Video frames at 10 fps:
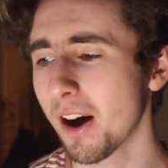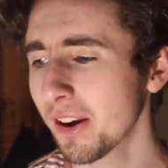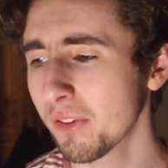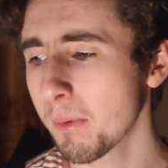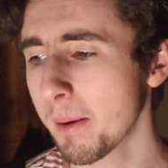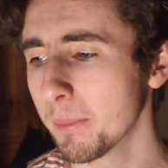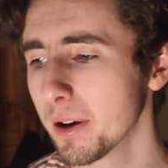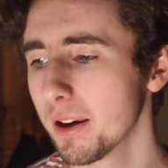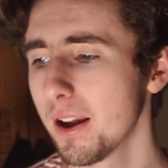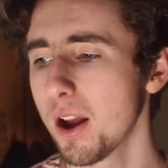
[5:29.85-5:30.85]
I don't
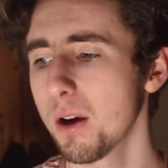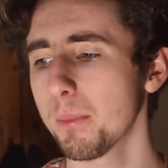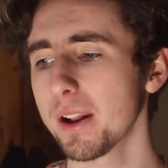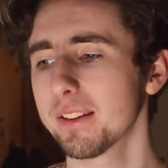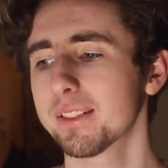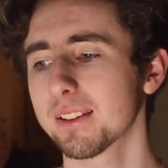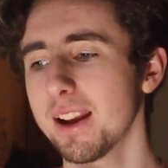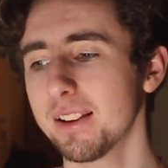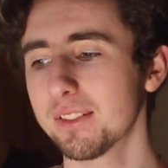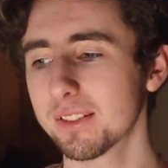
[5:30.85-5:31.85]
remember, but it's
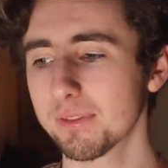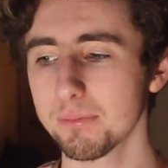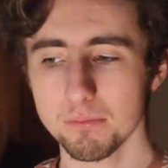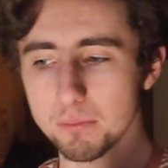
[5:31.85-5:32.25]
it's